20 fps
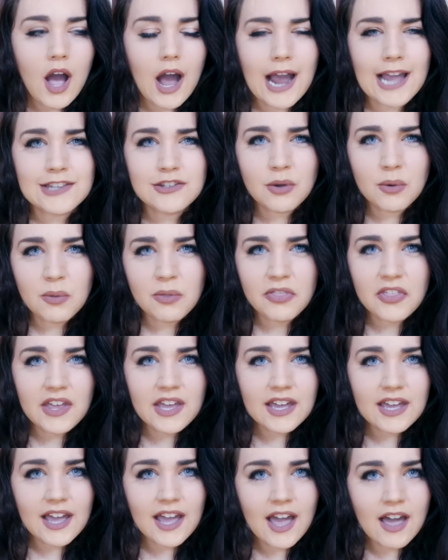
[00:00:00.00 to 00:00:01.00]
I don't
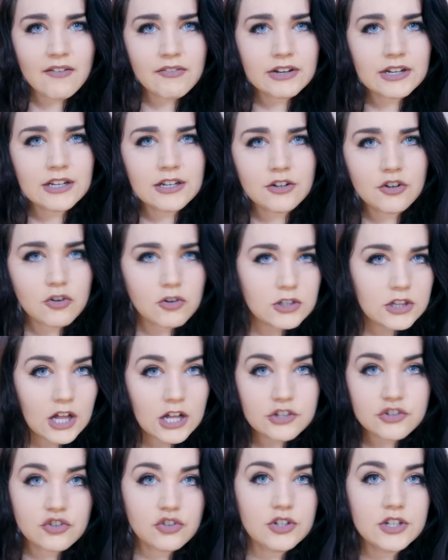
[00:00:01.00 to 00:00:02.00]
think I have any
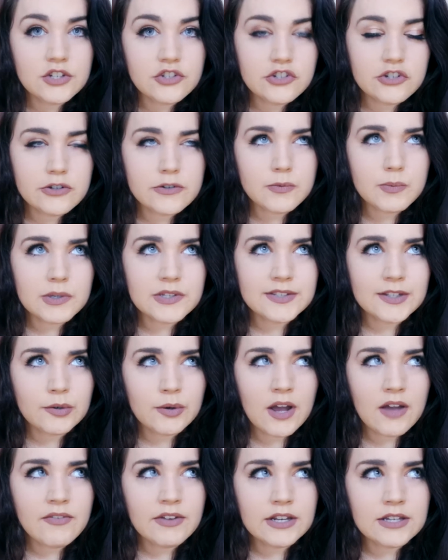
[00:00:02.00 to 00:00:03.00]
neurological issues, because I don't
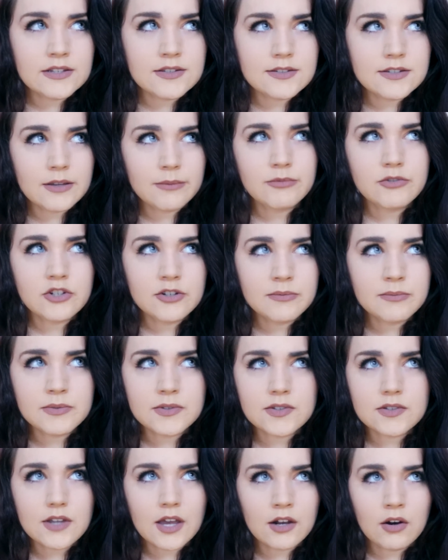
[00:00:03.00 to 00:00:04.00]
have any
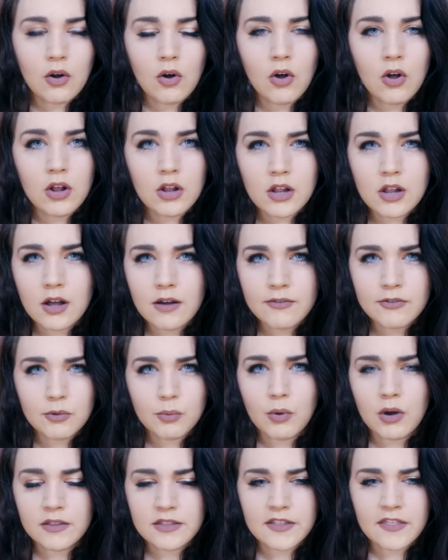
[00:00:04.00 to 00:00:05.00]
symptoms at all of the
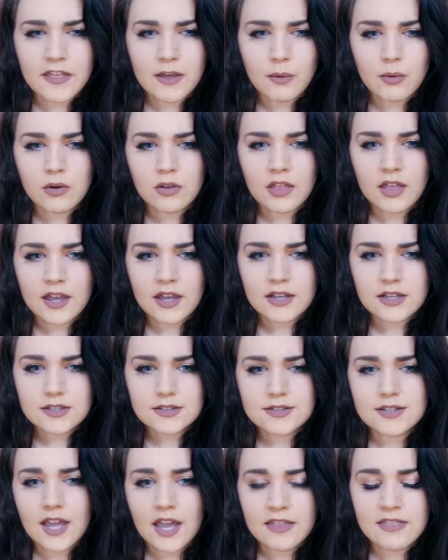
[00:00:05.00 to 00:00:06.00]
one that they were like
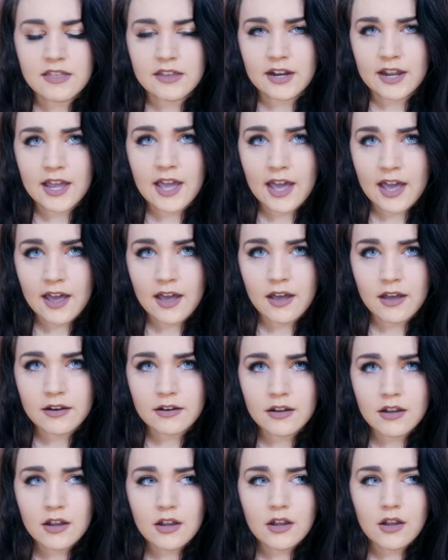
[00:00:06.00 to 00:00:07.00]
saying that I
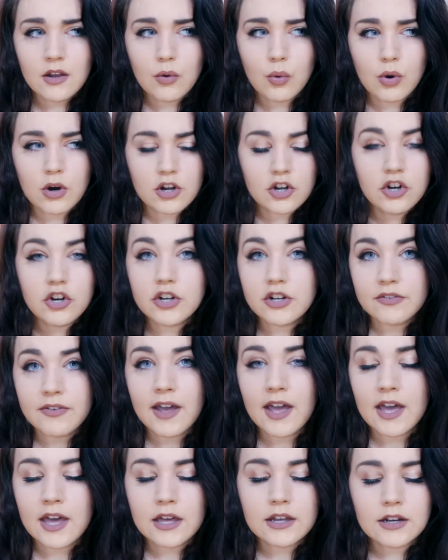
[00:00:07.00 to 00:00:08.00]
had, or could have
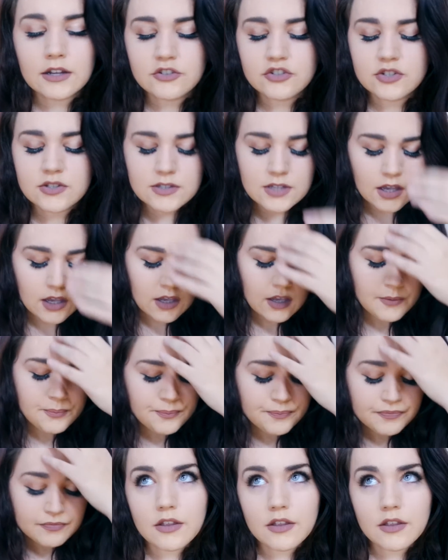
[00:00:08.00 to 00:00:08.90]
had, I should say.